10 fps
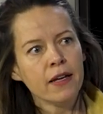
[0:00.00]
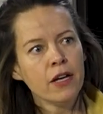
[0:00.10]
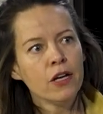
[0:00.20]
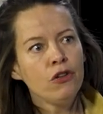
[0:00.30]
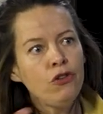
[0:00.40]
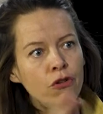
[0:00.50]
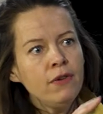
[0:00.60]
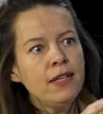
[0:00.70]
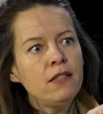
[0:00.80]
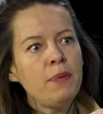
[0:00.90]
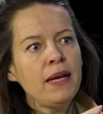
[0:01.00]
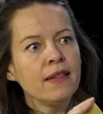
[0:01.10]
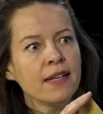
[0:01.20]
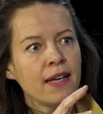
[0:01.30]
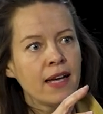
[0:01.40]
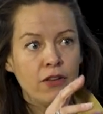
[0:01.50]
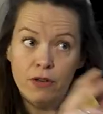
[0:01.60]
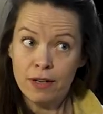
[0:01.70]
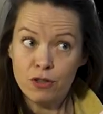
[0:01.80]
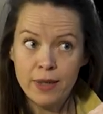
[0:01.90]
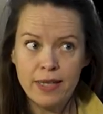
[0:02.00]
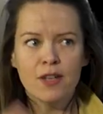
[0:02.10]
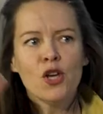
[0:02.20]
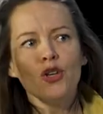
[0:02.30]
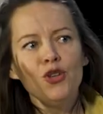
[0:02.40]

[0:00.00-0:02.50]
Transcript: Mm. You need to be in the uh, you're now Sweden.